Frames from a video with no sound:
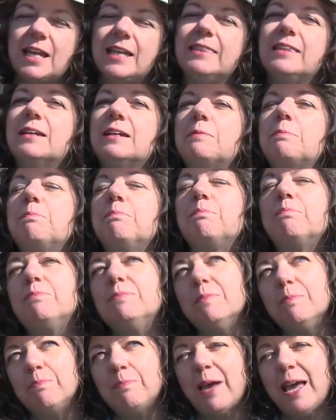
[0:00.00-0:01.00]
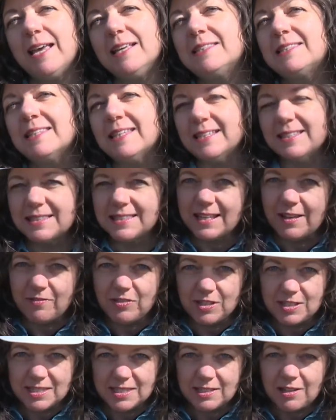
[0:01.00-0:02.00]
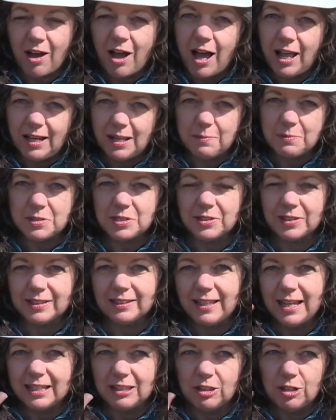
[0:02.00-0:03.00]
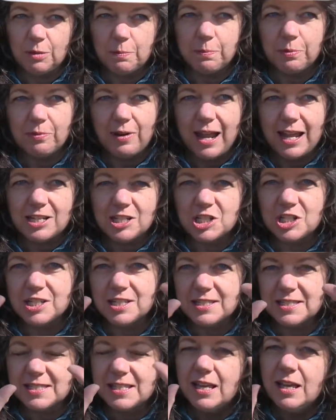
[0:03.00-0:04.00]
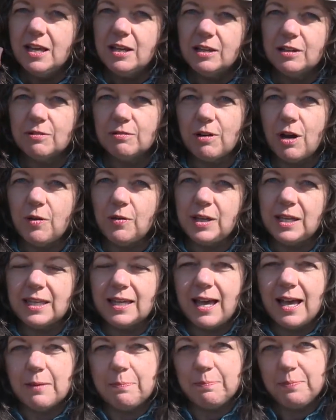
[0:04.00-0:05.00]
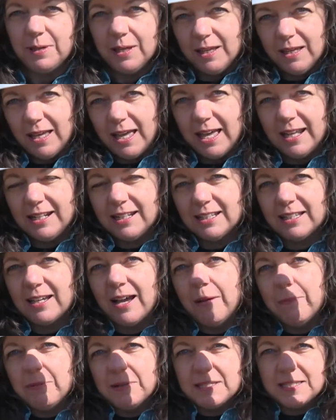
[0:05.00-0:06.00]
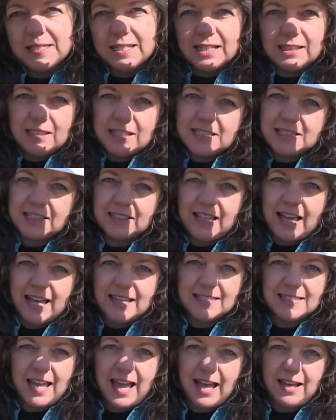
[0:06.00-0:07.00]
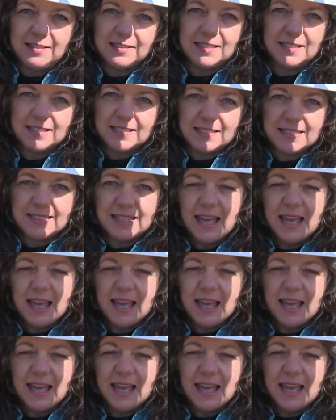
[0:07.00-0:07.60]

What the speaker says: and the bases of the columns look like they're branches growing up and encompassing these glass houses.